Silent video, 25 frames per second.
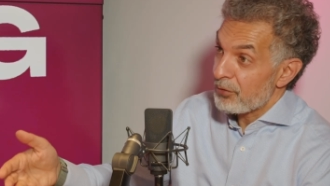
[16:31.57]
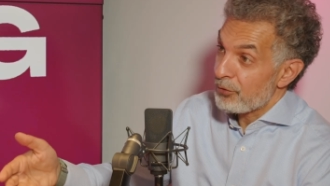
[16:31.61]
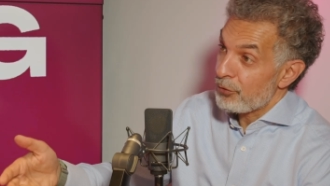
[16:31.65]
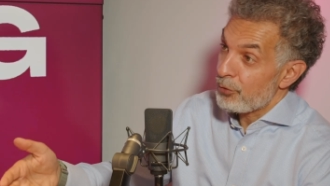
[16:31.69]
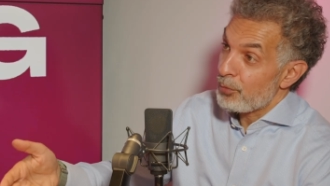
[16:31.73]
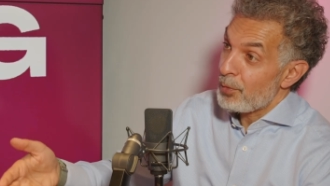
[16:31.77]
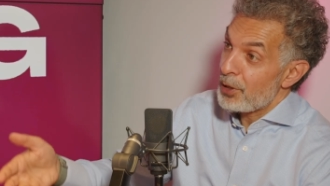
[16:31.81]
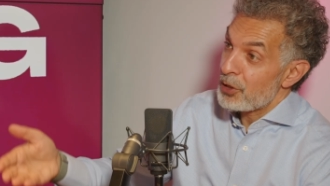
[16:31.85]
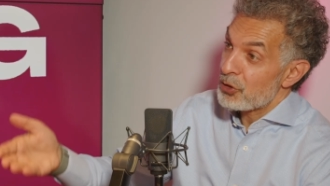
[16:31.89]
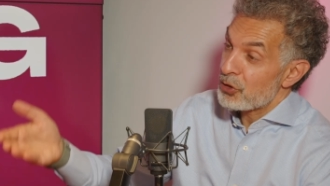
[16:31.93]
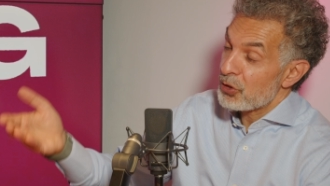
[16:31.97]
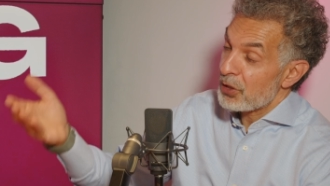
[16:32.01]

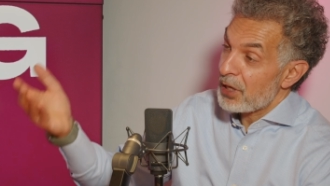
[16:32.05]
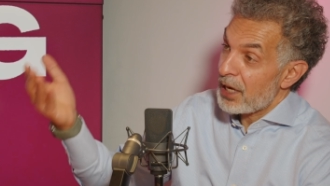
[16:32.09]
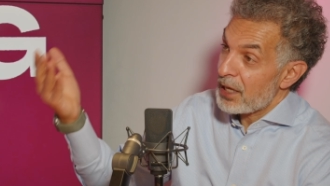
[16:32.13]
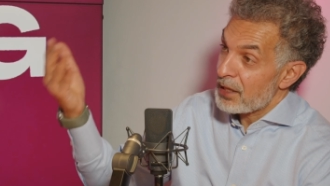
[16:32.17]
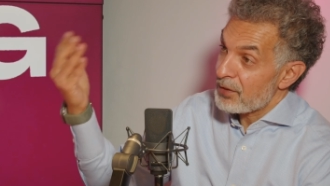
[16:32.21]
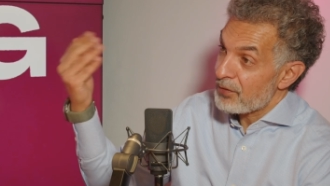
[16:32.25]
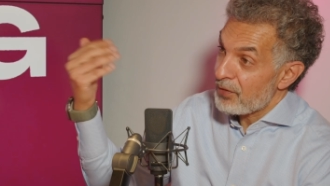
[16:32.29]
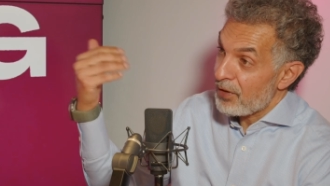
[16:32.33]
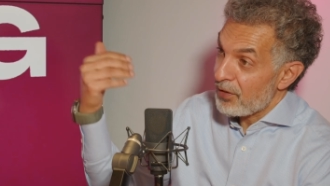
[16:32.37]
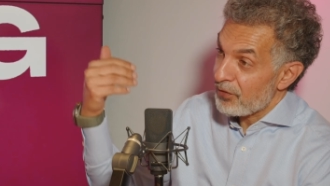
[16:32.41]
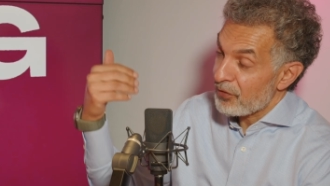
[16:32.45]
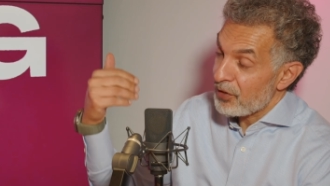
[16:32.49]
information
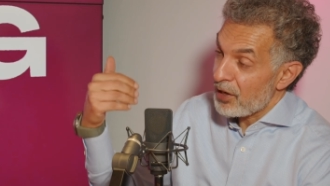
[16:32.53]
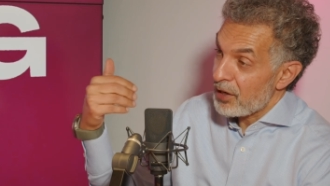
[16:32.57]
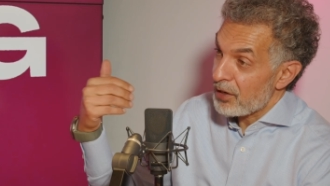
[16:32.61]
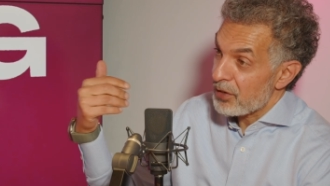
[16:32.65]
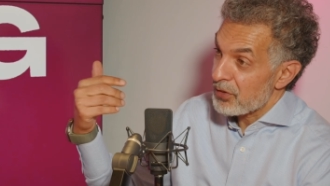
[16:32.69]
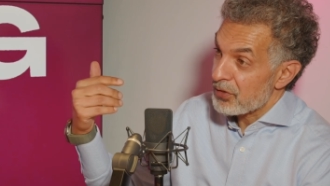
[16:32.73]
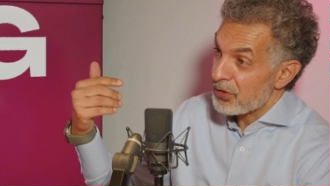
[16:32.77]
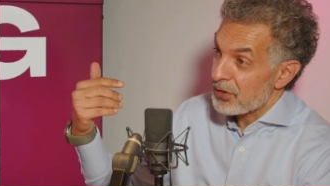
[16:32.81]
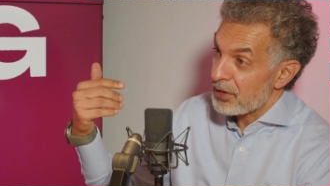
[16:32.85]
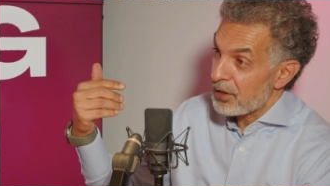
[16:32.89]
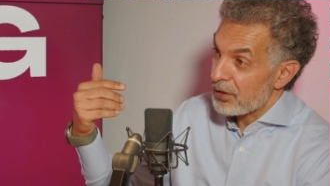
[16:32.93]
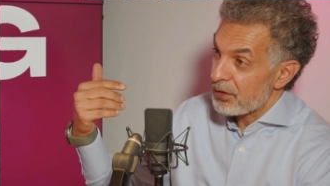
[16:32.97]
out of
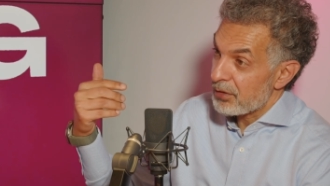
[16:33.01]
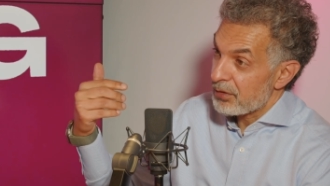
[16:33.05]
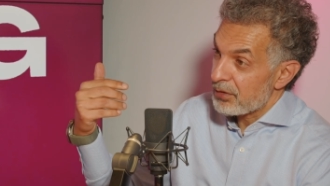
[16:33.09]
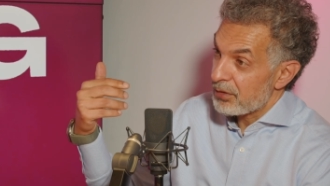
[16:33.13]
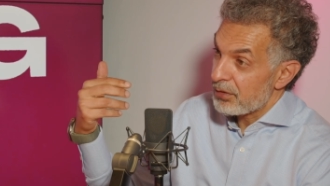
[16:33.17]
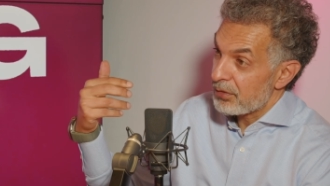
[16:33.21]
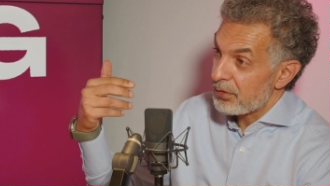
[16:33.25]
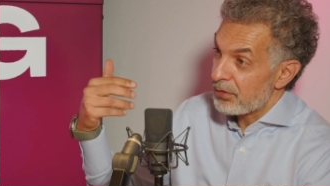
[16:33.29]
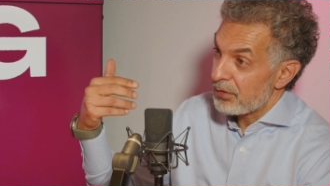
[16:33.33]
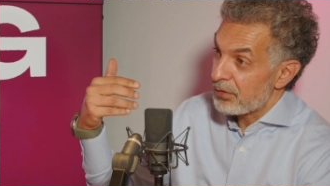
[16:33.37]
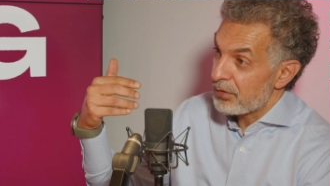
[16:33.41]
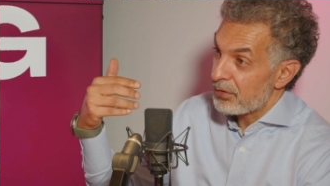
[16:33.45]
Afghanistan
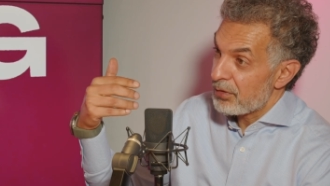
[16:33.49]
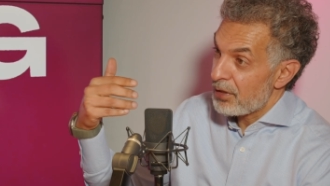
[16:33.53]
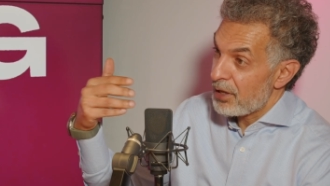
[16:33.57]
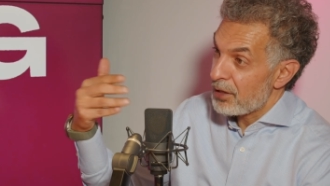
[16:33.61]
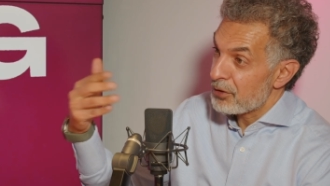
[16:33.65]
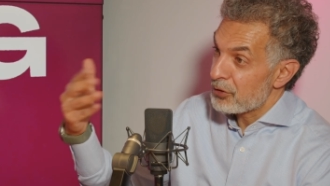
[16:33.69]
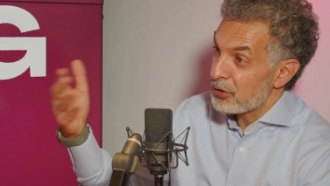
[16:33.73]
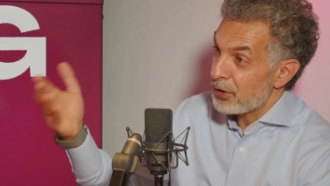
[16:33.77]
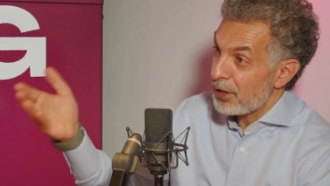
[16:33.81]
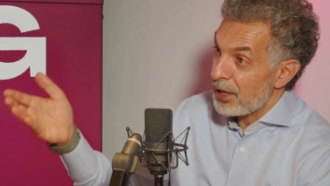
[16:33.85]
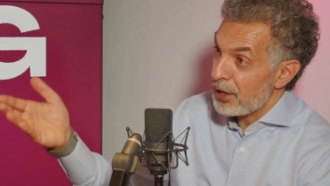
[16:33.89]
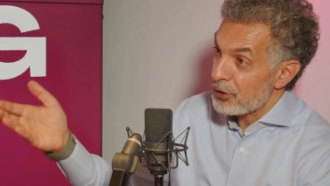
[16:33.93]
to
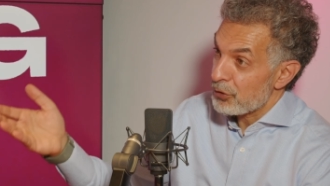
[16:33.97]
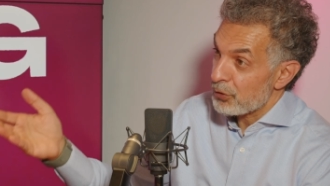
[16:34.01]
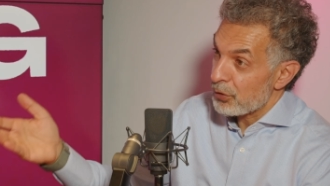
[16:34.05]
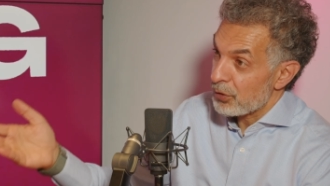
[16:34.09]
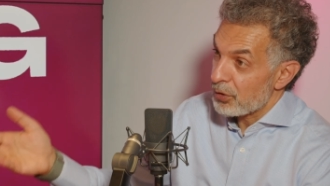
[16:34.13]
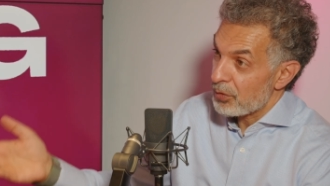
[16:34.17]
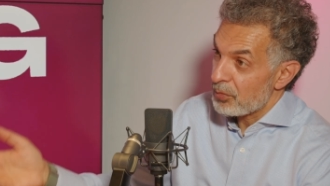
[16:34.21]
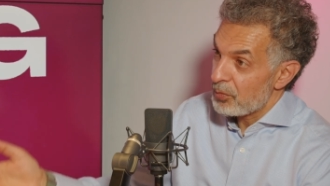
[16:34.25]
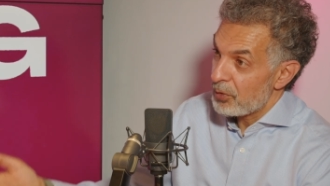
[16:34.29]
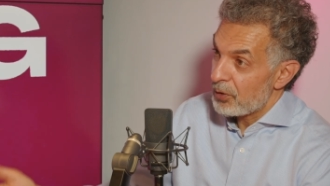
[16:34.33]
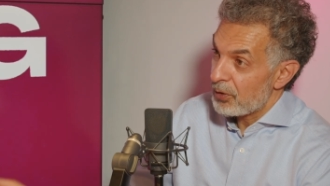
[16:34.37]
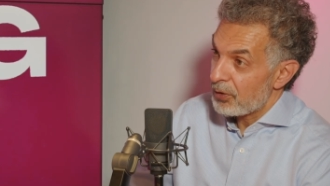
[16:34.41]
the
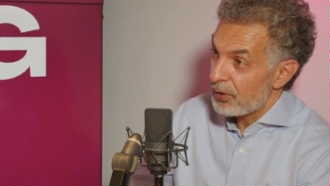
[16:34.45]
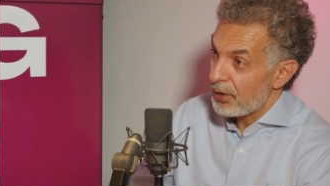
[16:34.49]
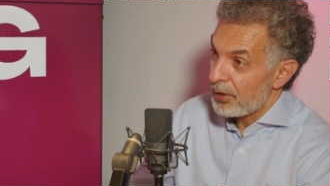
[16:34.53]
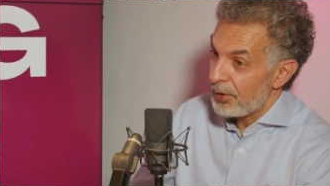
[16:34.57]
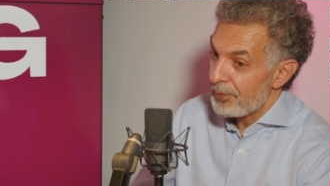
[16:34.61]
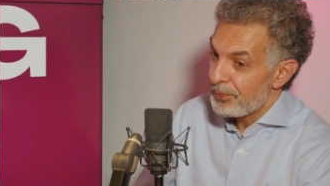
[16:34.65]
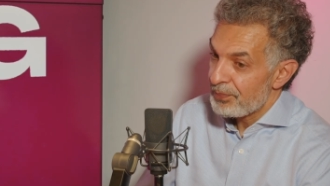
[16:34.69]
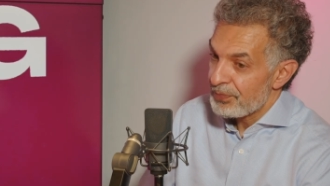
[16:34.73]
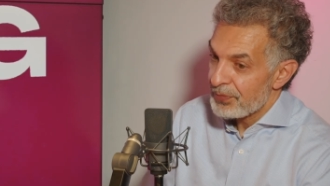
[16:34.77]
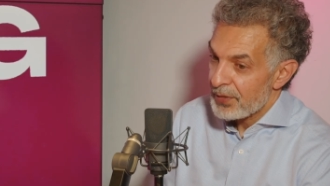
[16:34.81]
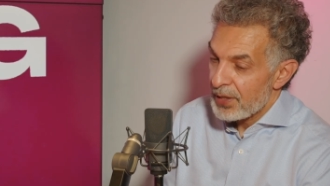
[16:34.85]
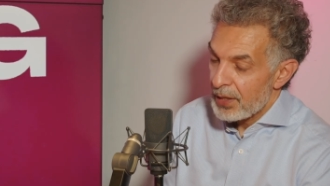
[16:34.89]
international
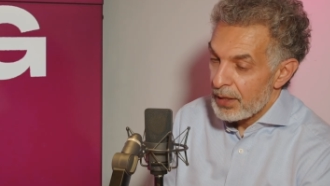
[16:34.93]
community.